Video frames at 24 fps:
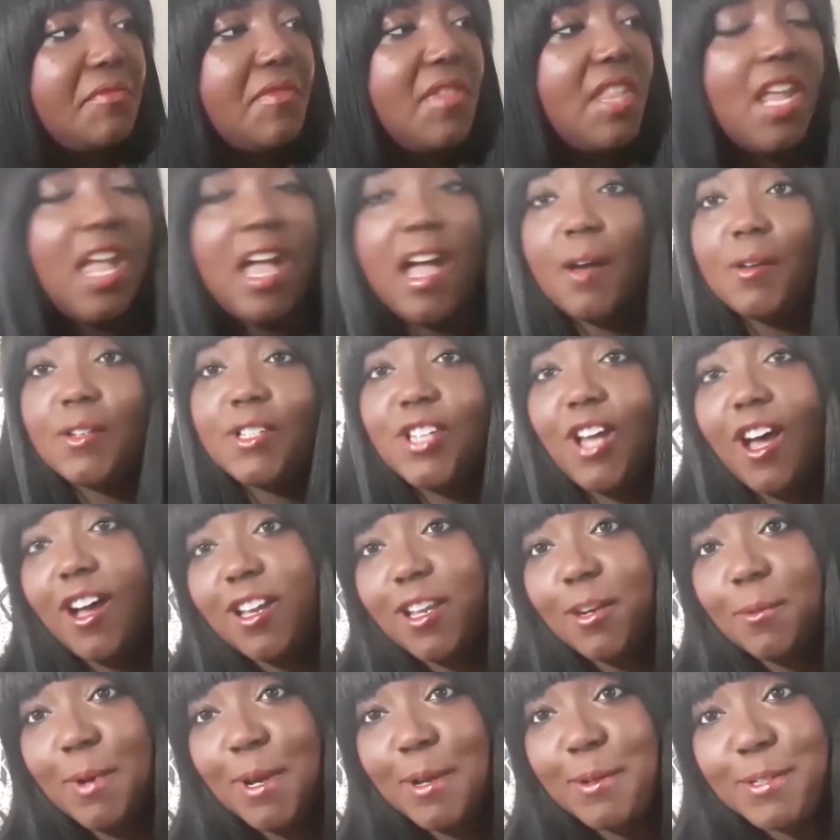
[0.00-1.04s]
I was
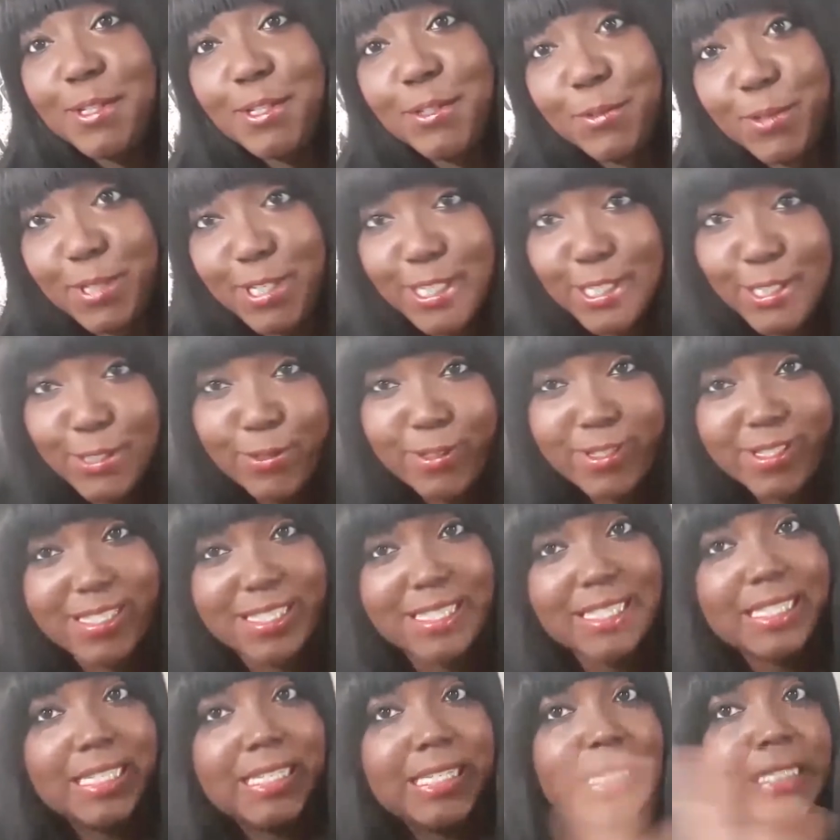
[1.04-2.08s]
talking while I was doing it, so
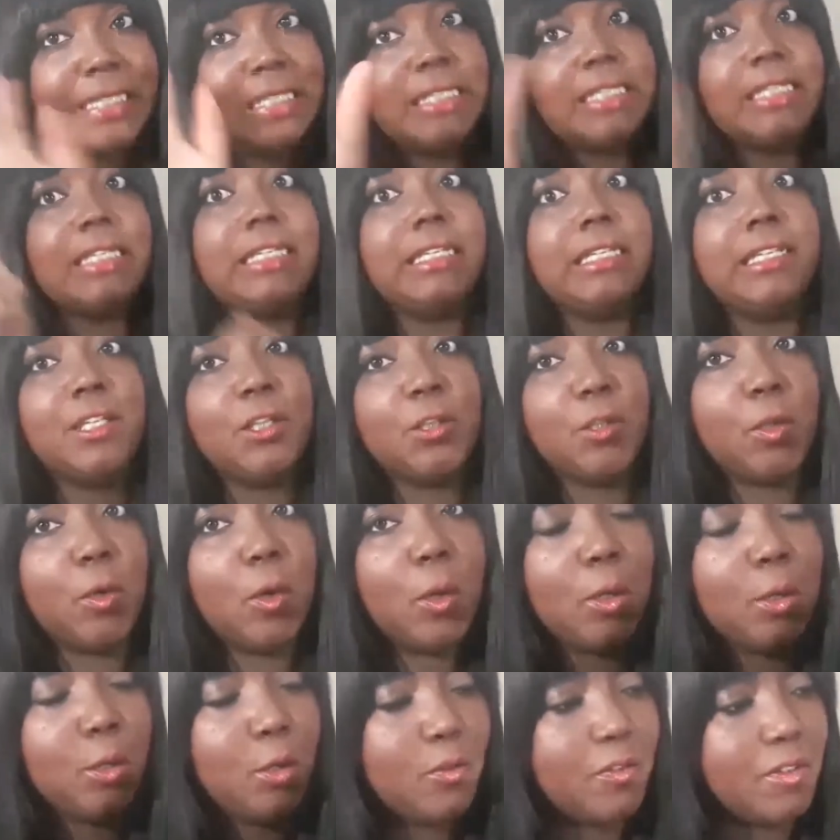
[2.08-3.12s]
it's all
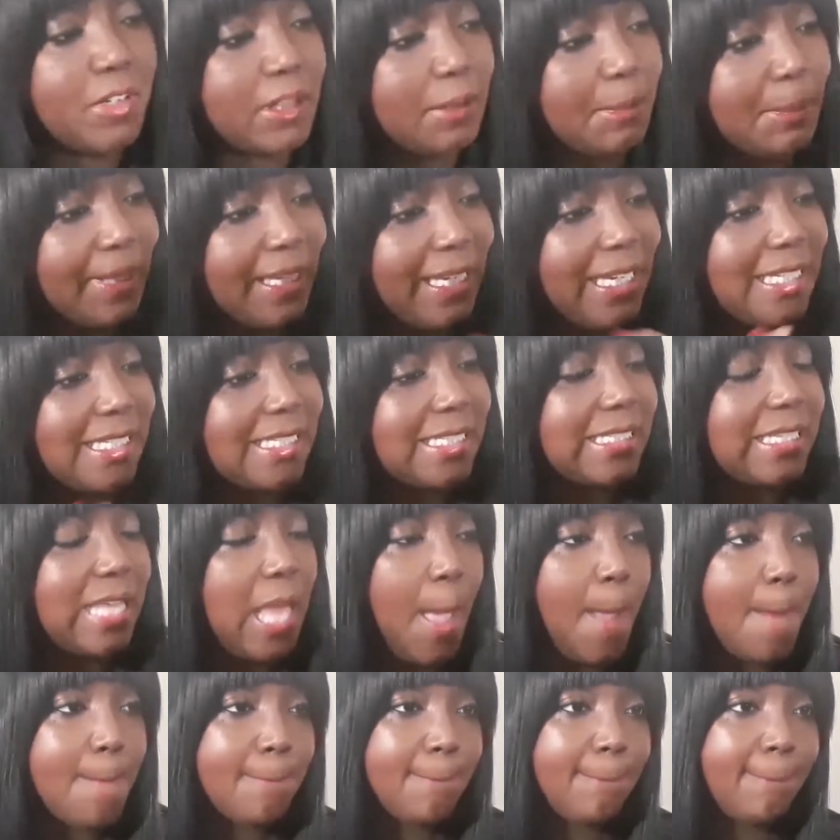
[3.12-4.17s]
over the place.
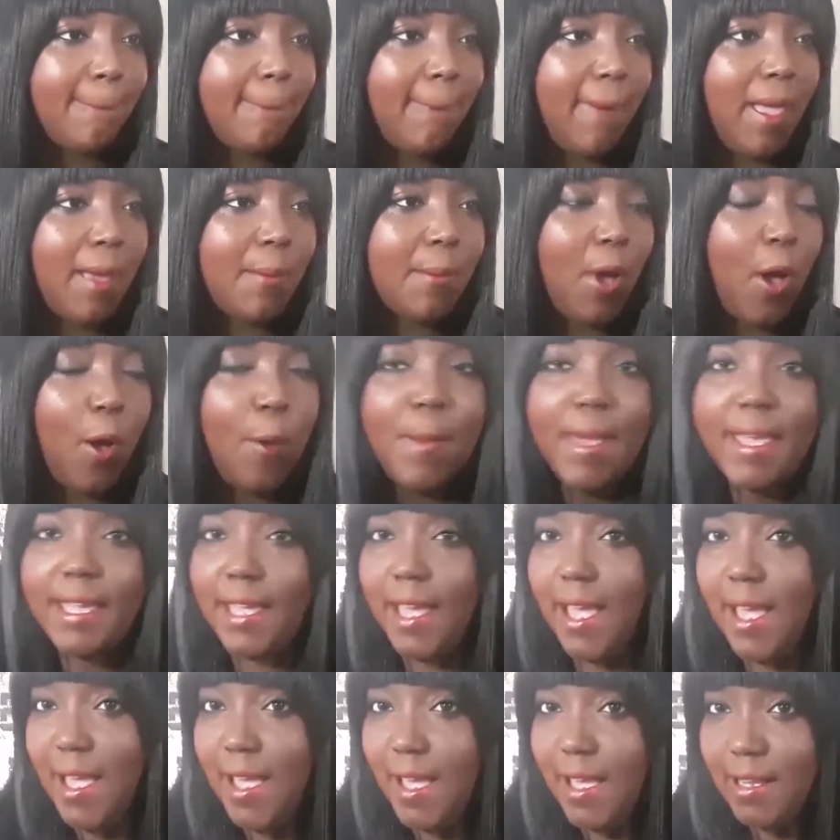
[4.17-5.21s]
But oh my
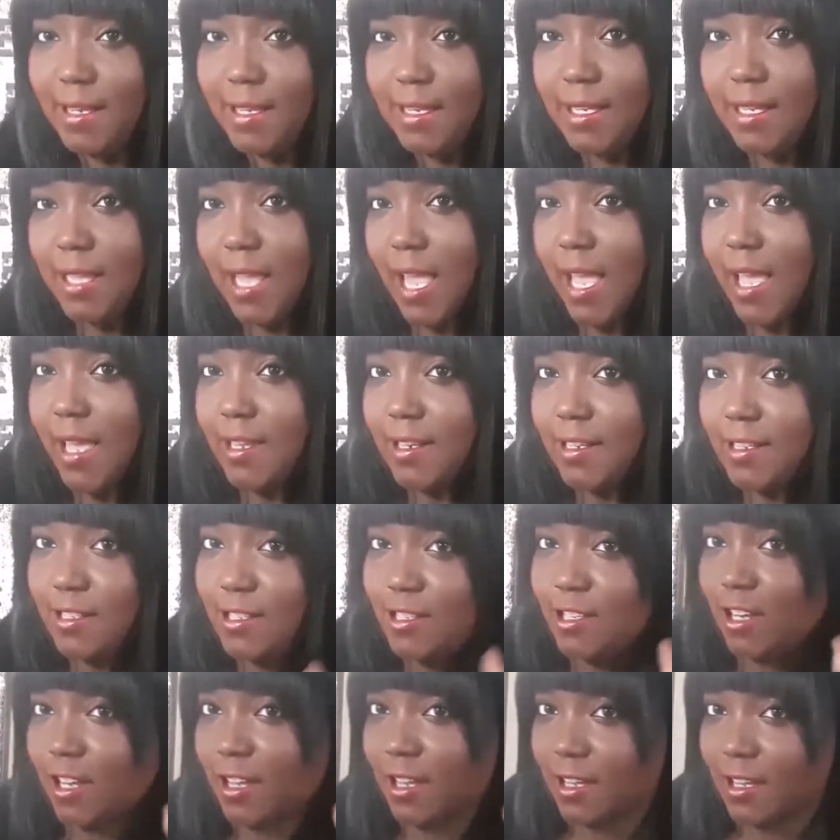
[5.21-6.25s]
god, look at that.
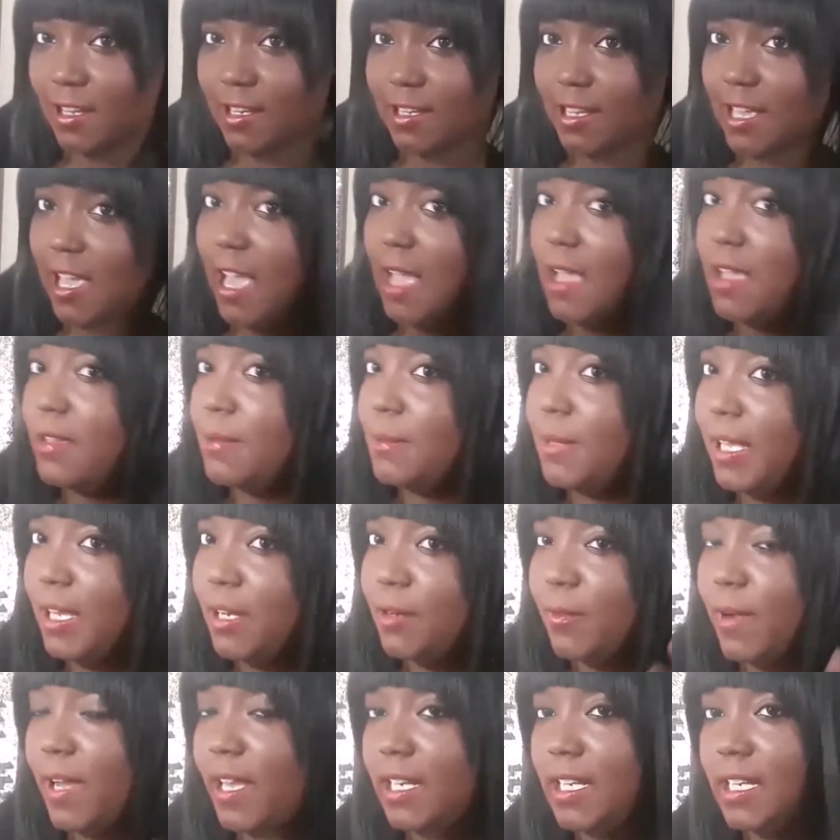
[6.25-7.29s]
Y'all, I am like
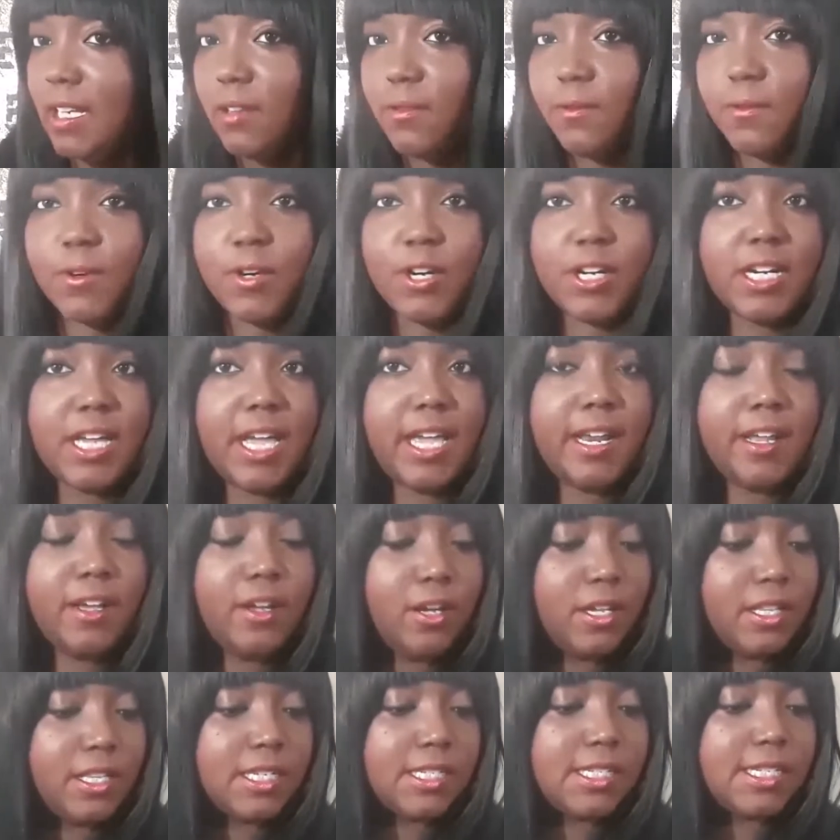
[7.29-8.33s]
ready for a night out
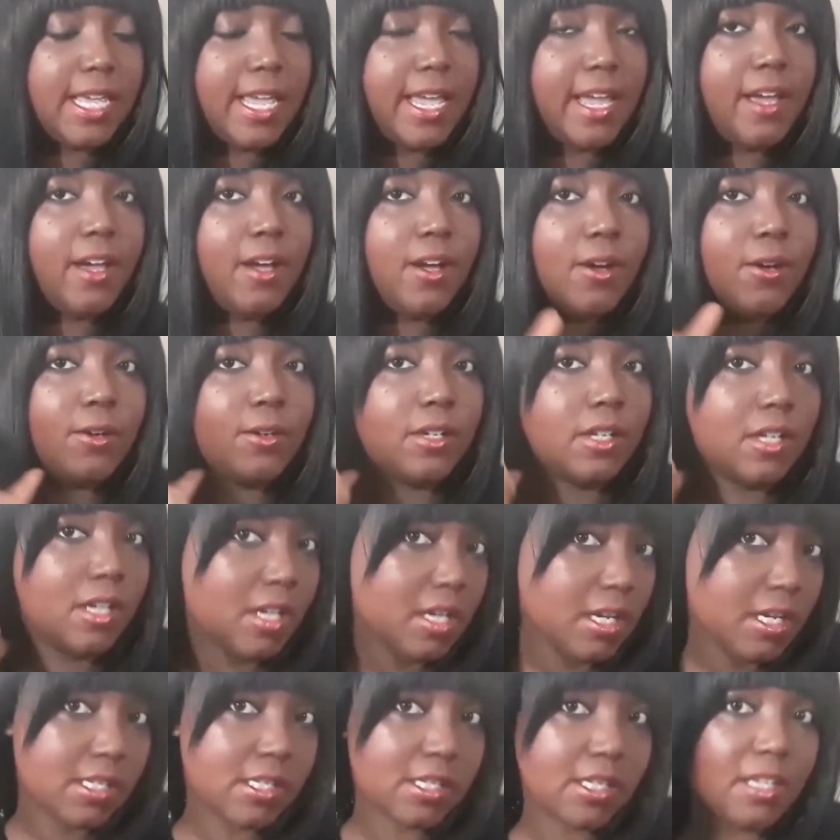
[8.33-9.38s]
on the town
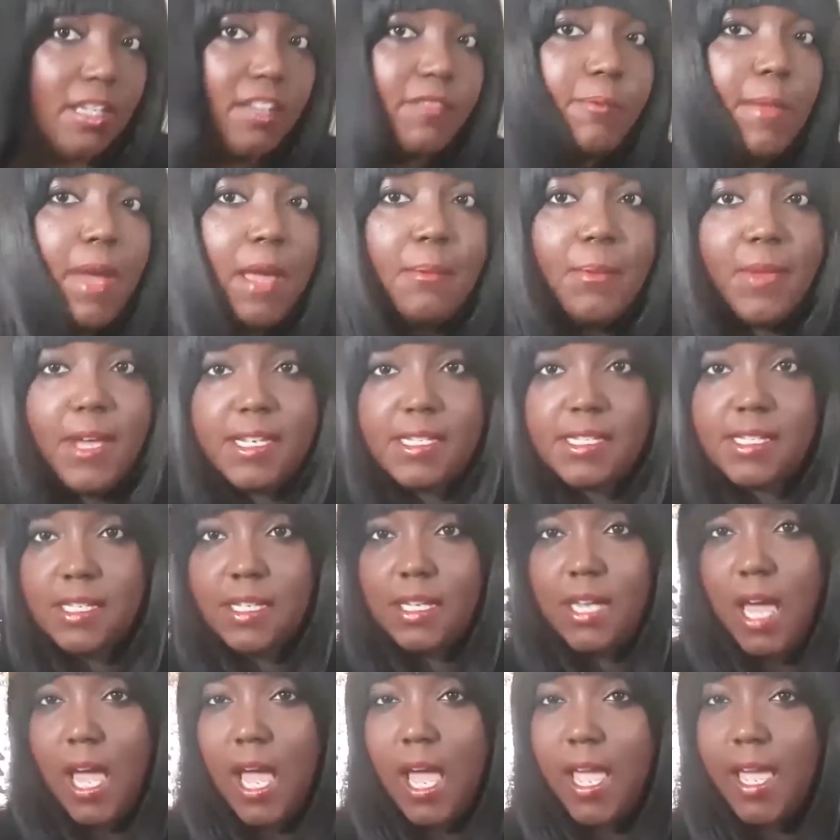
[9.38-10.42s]
to live my best
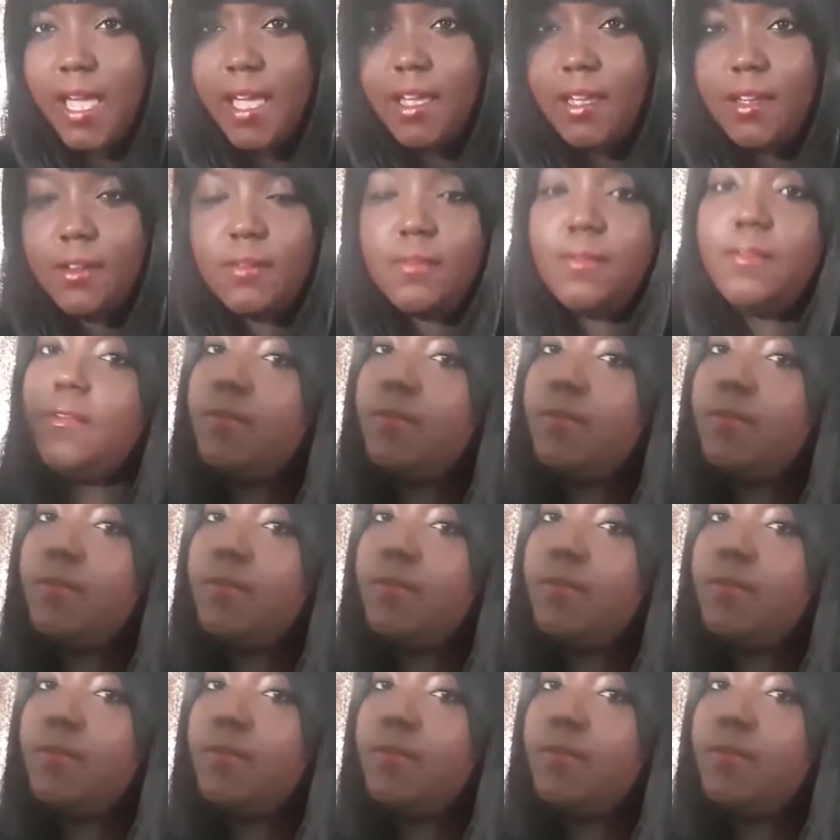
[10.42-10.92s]
life.